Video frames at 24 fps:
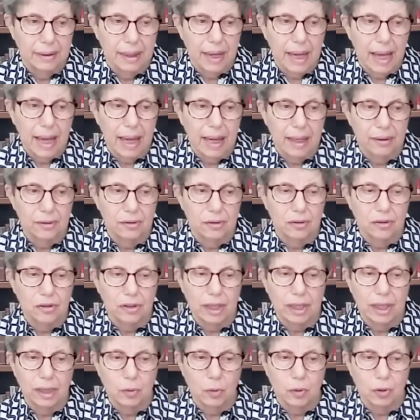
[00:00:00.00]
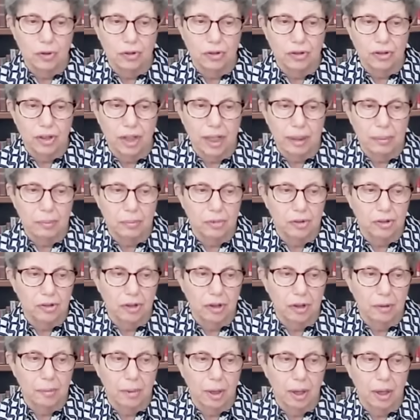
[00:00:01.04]
And he was tipped
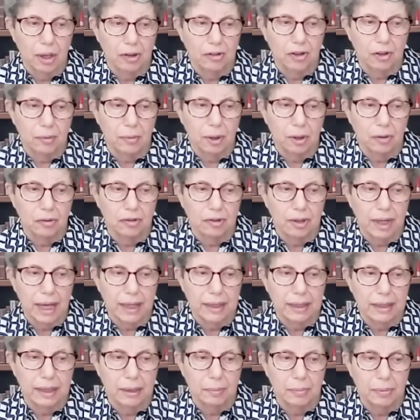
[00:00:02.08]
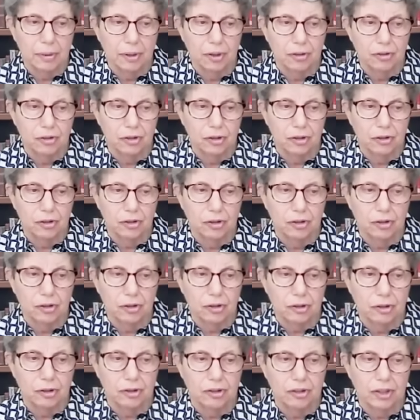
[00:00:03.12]
to the, as the most likely person to
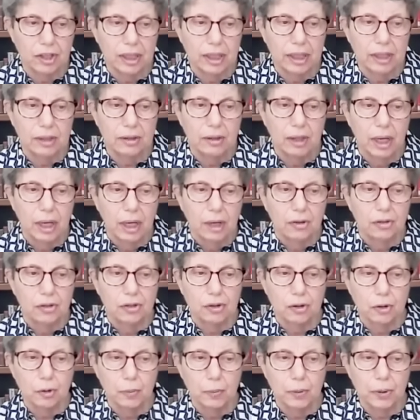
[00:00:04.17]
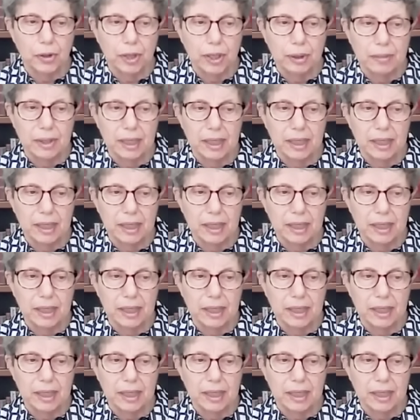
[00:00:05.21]
succeed, Supreme